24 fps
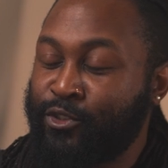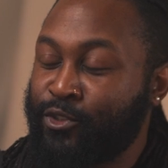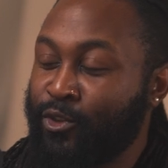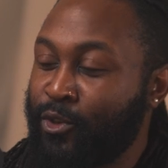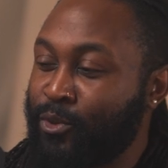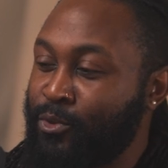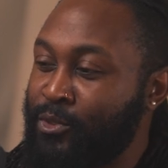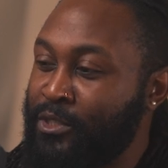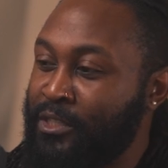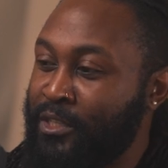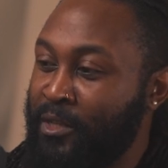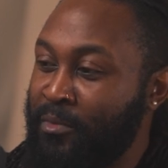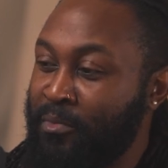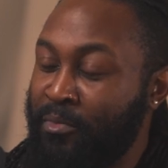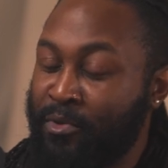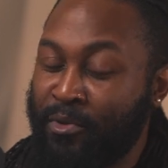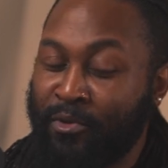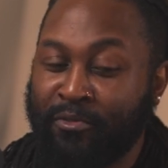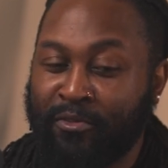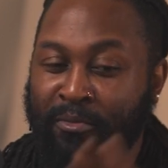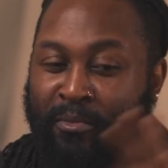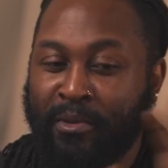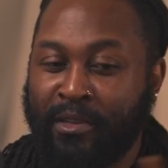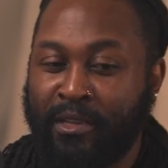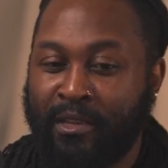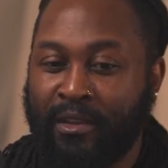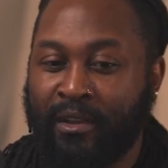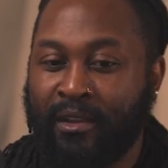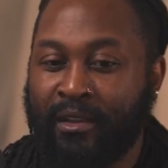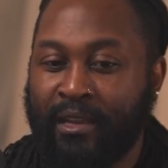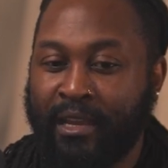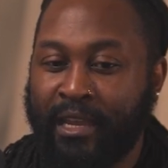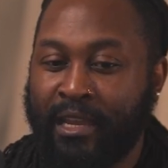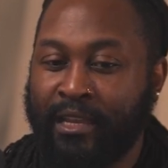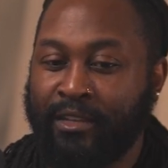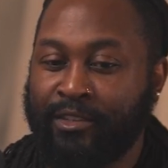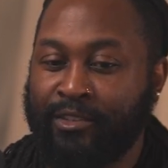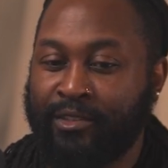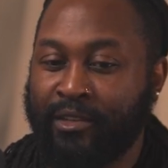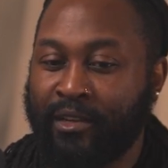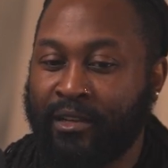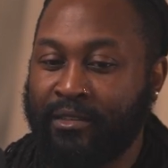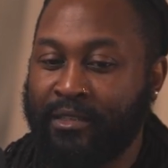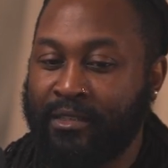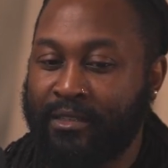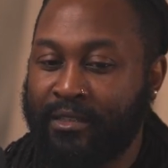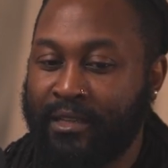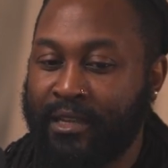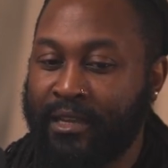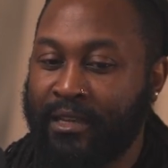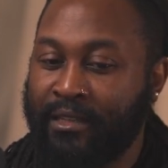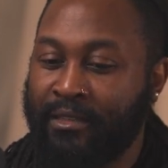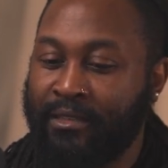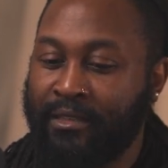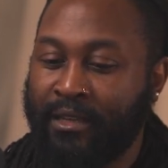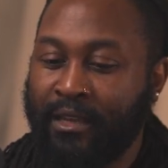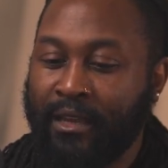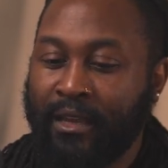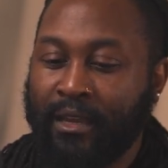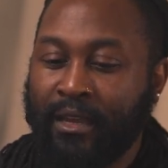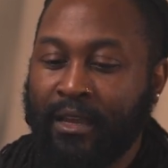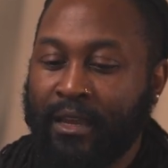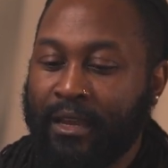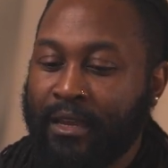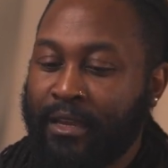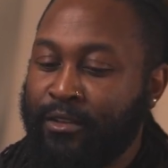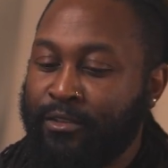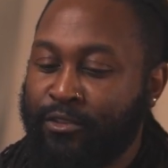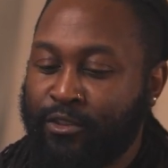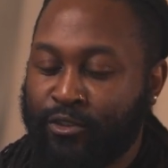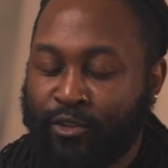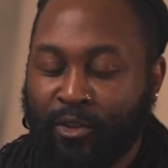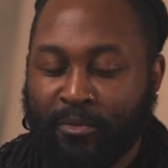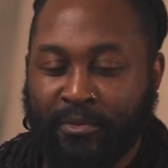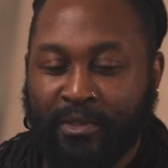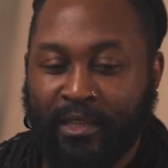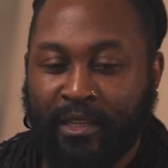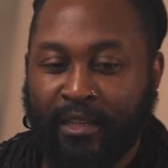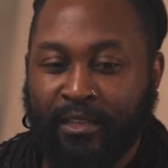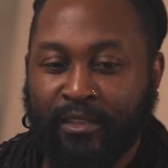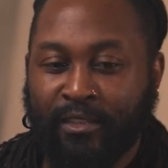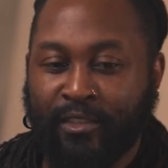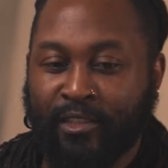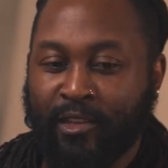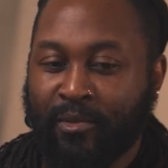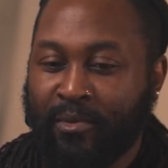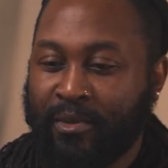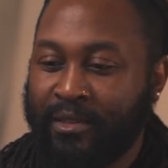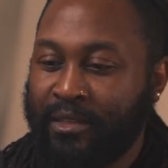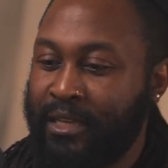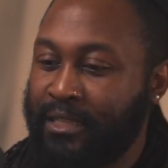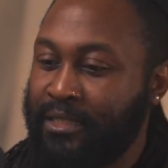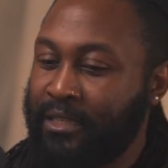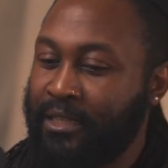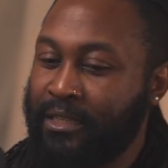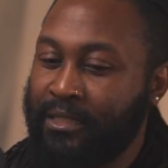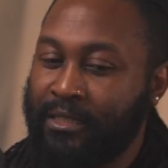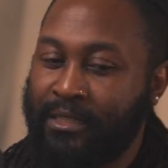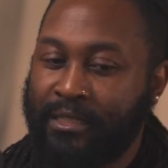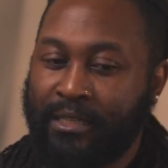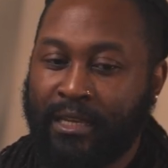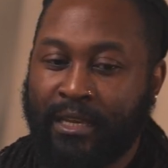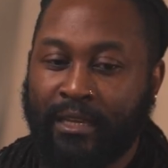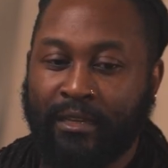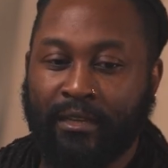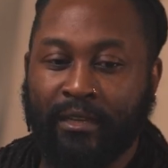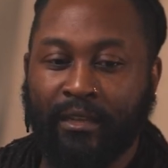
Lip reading: so simple from a young age to understand. Stop tickling someone is consent.